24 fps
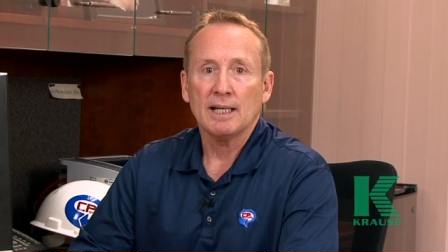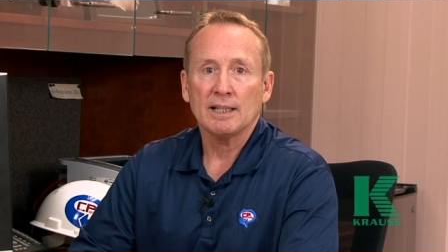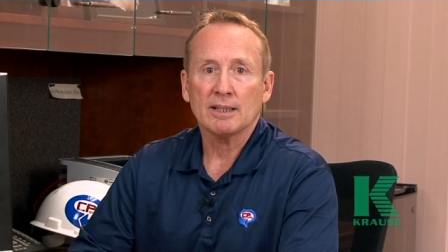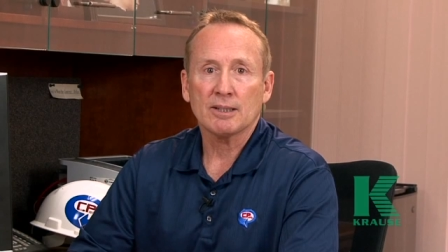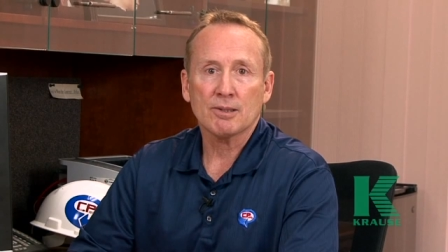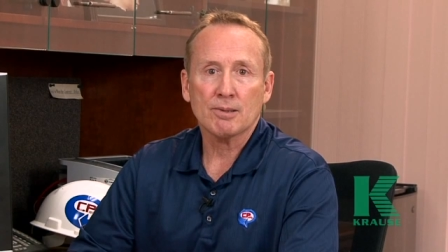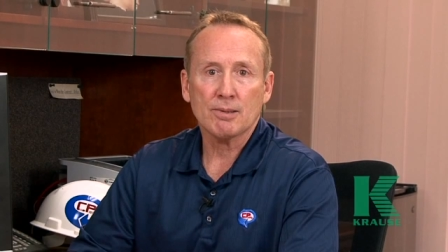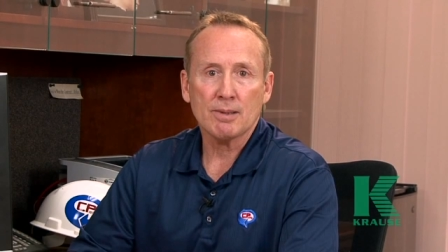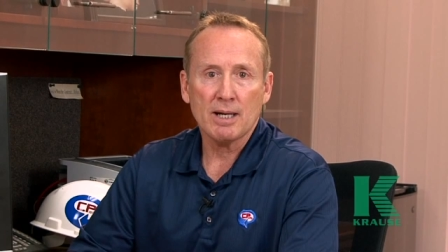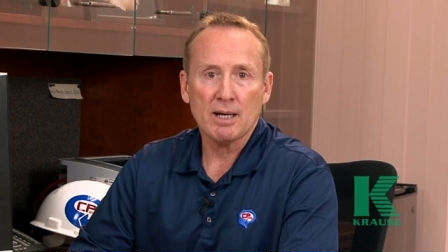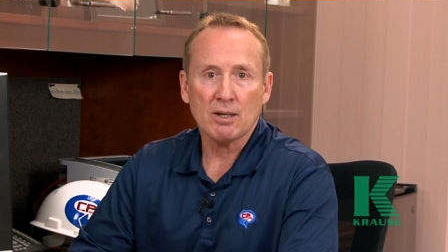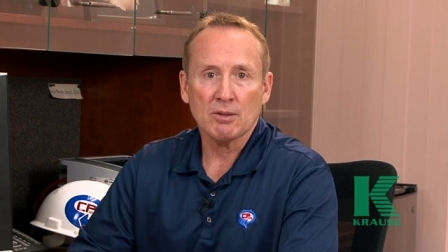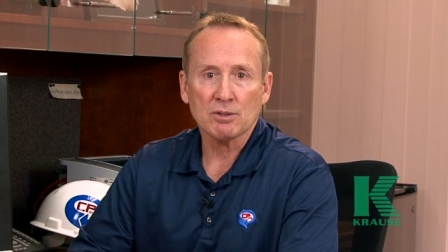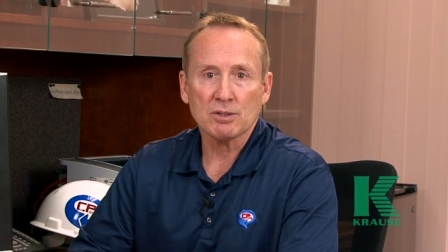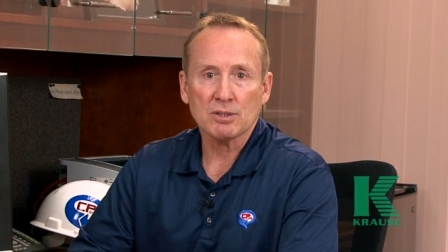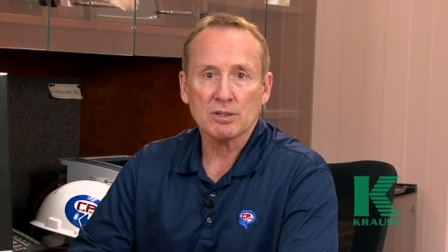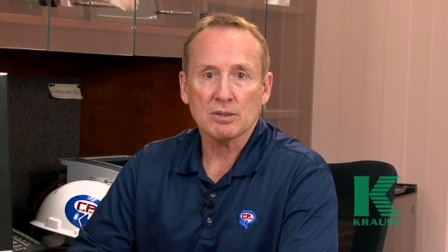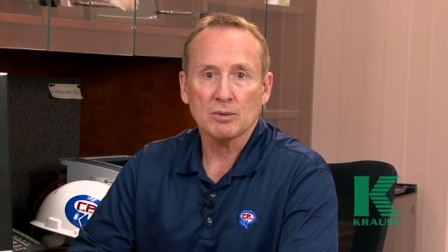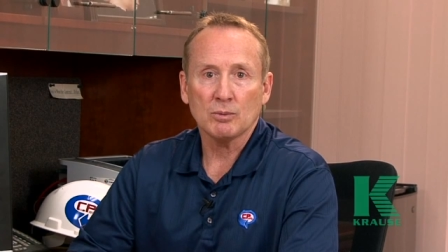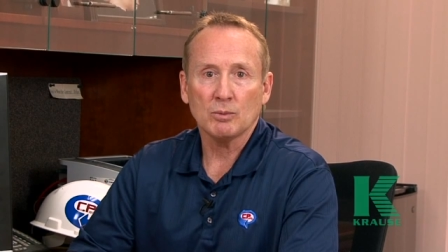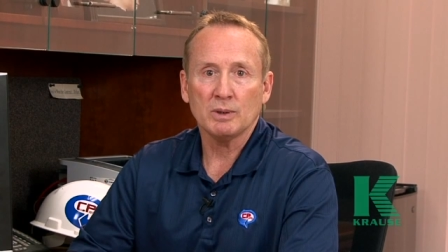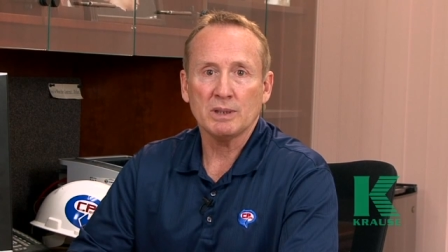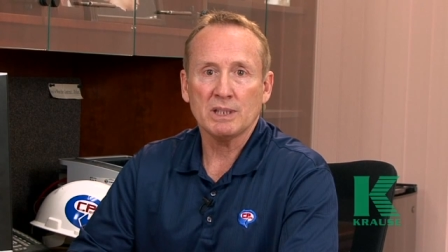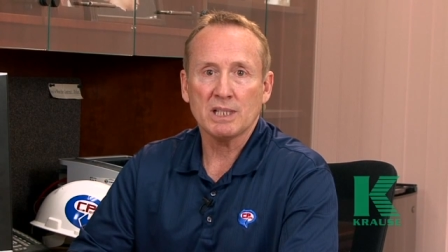At
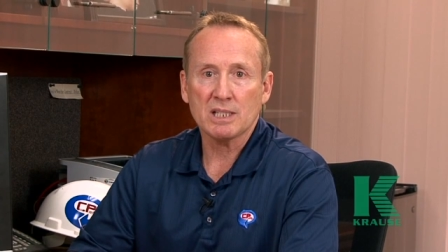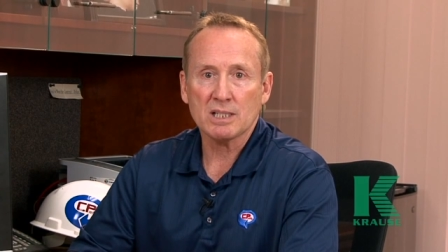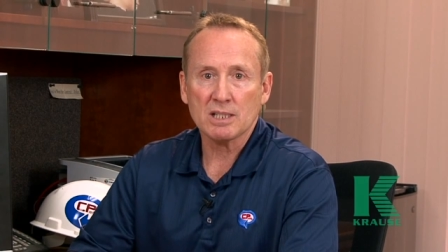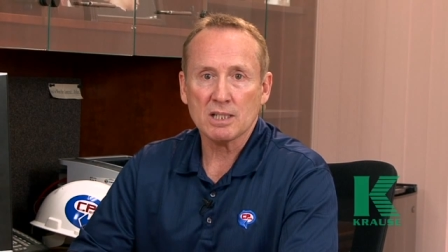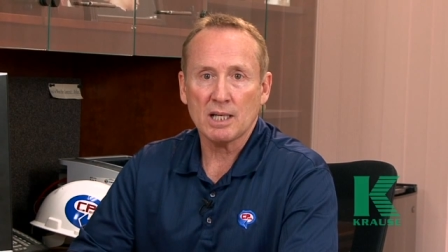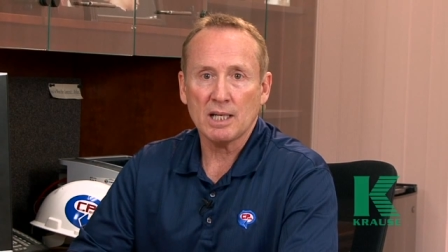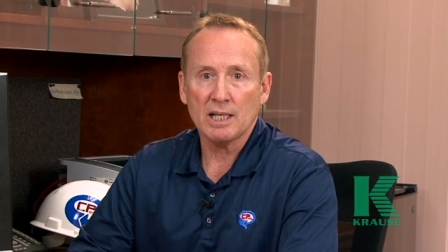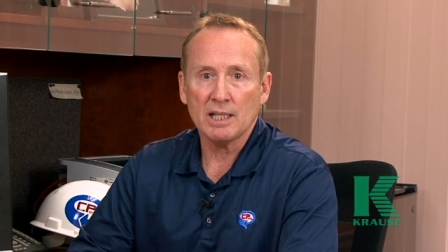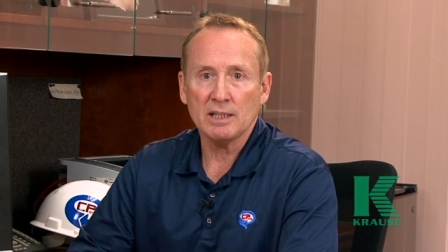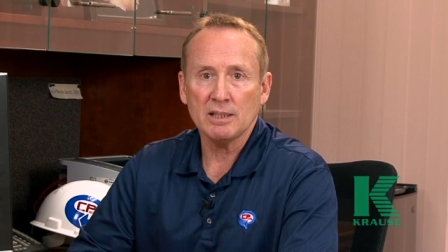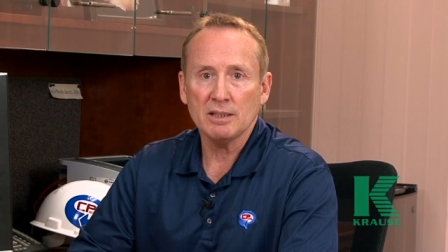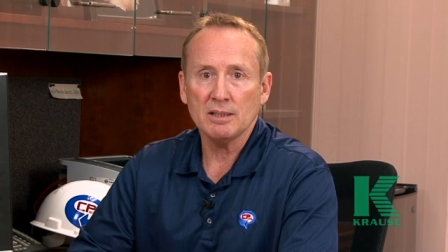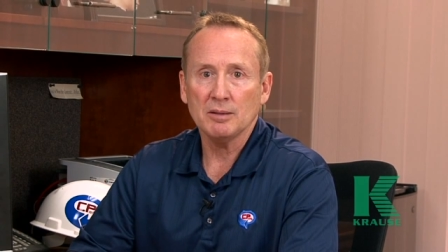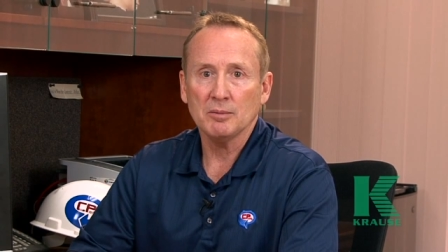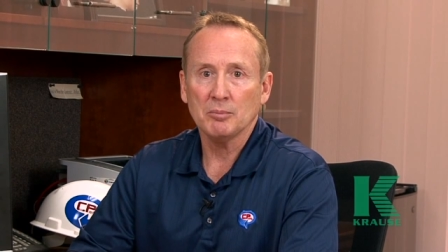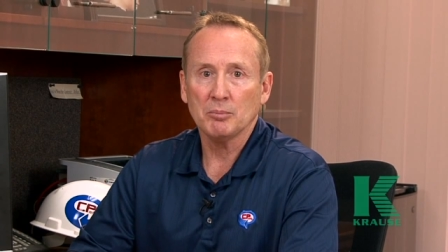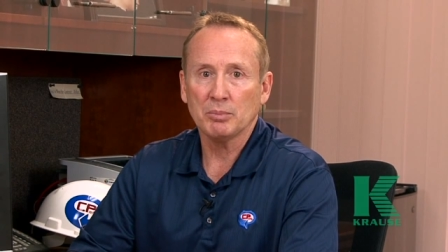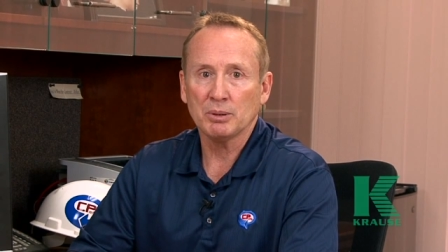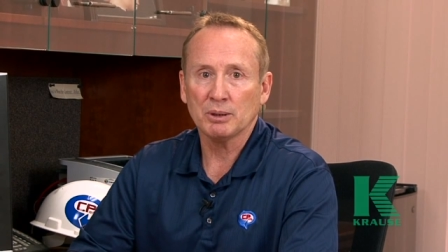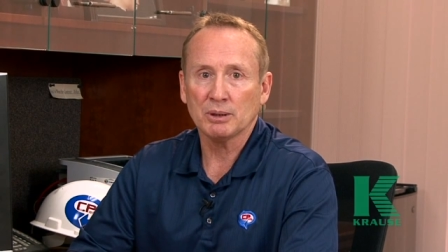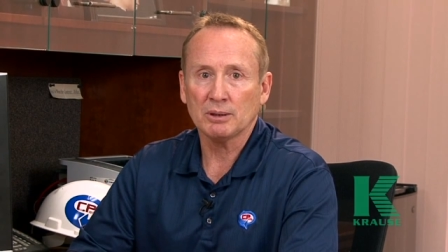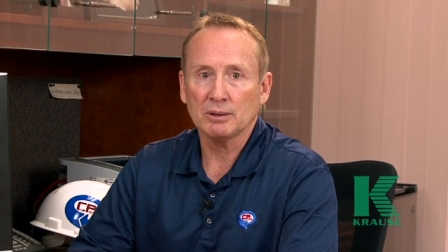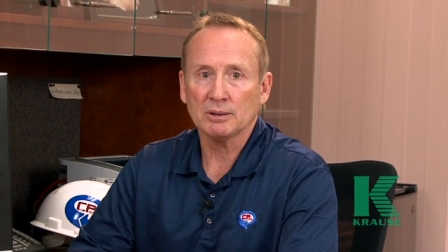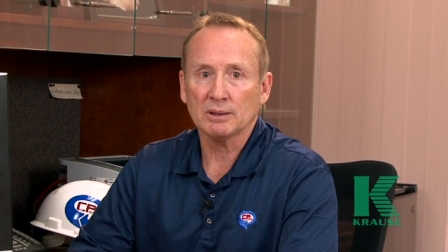Krause, we design,
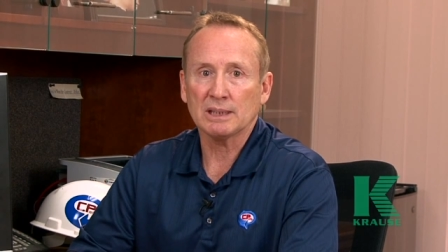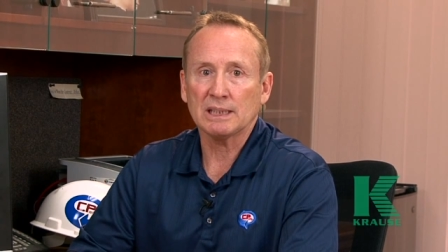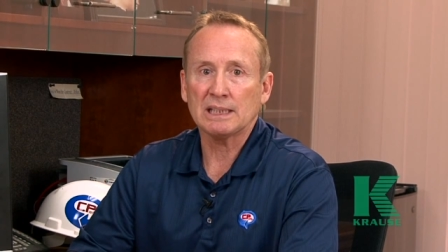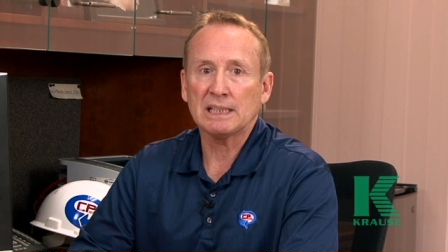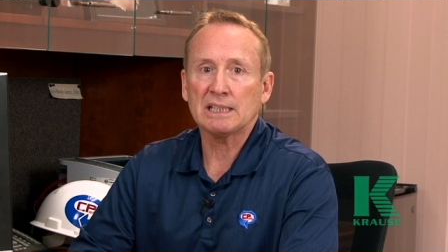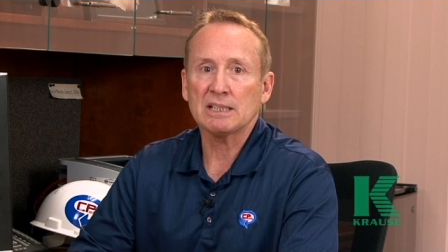build,